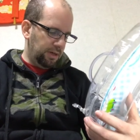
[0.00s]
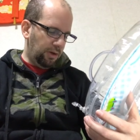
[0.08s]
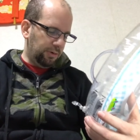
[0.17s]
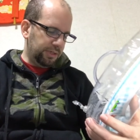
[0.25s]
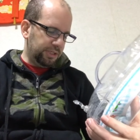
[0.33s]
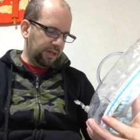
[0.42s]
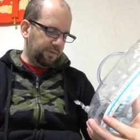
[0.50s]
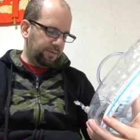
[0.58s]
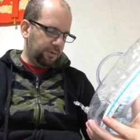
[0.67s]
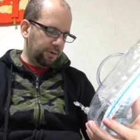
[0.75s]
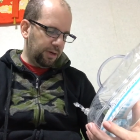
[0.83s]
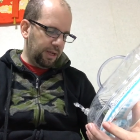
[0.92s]
Always check
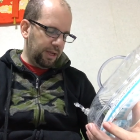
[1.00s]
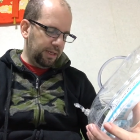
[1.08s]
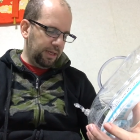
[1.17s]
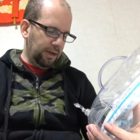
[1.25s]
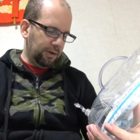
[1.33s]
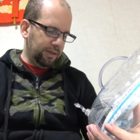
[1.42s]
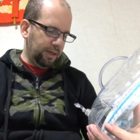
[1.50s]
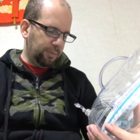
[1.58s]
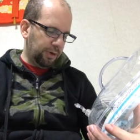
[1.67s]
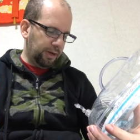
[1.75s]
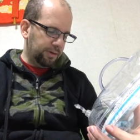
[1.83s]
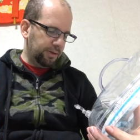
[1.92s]
for any air leak
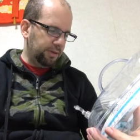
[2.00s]
prior to